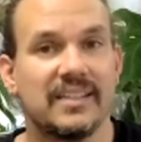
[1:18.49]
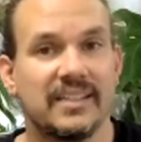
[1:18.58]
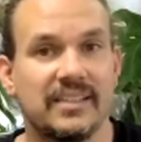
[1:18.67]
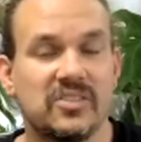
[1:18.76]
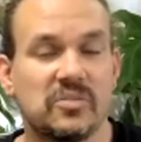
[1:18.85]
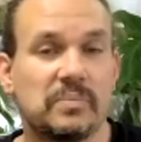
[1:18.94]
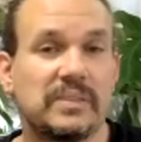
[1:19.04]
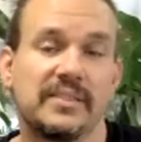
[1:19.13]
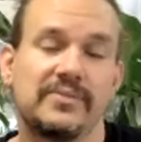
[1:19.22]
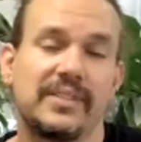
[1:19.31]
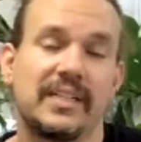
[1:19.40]
and in
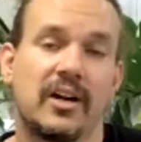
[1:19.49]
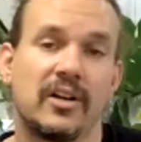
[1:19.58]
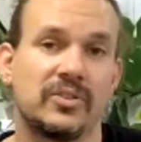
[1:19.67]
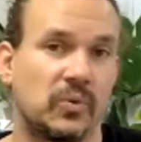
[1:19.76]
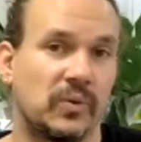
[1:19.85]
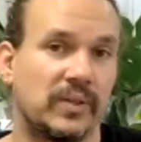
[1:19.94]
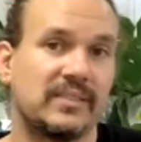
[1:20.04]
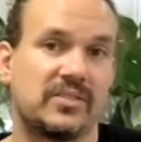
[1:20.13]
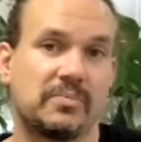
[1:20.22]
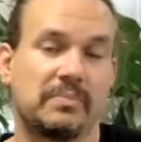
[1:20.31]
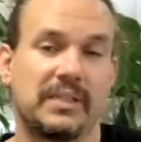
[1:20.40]
specific, our
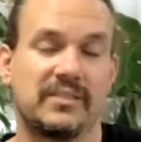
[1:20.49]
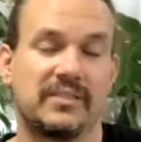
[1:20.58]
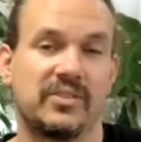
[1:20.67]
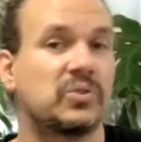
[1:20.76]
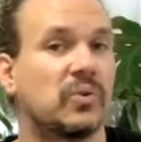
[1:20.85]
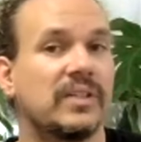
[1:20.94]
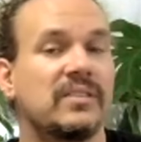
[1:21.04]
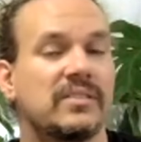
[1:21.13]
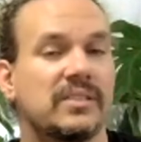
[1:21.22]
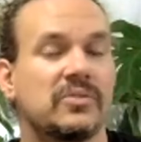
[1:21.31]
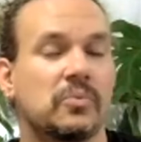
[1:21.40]
joints, because the
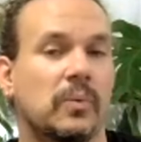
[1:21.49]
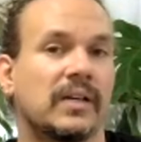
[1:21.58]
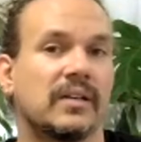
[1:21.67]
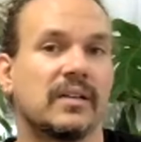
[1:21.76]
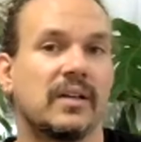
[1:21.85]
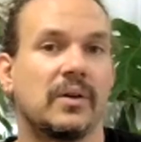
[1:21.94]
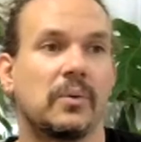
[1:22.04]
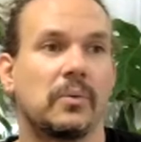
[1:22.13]
joints is where